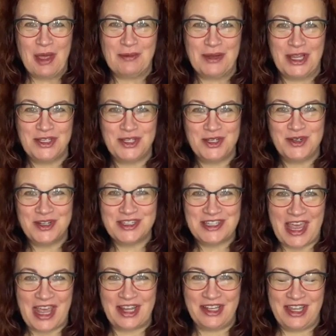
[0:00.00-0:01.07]
I'm not sure
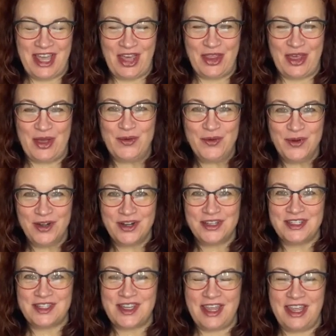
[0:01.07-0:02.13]
exactly how that
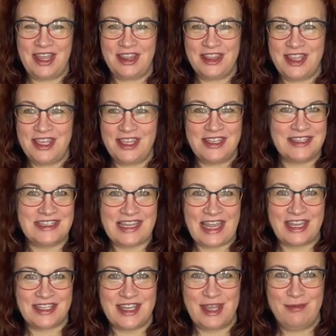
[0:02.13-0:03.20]
works at the
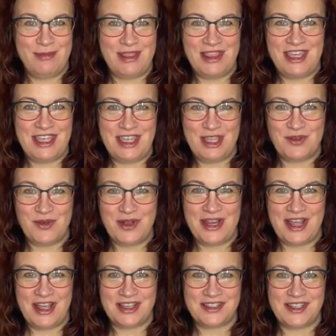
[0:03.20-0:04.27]
exact time of the
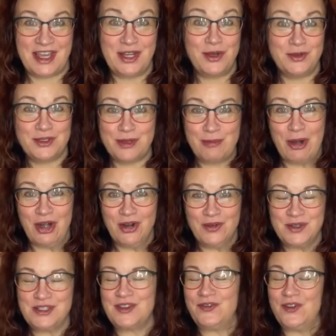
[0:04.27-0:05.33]
equinox. I know
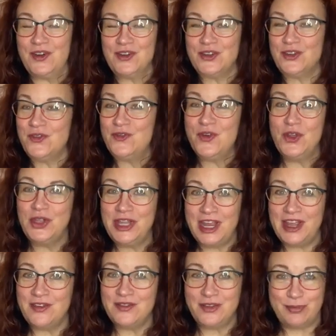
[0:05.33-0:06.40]
tomorrow is the first full
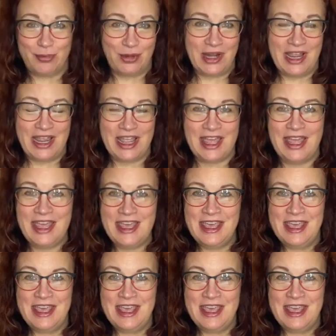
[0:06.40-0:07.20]
day of spring,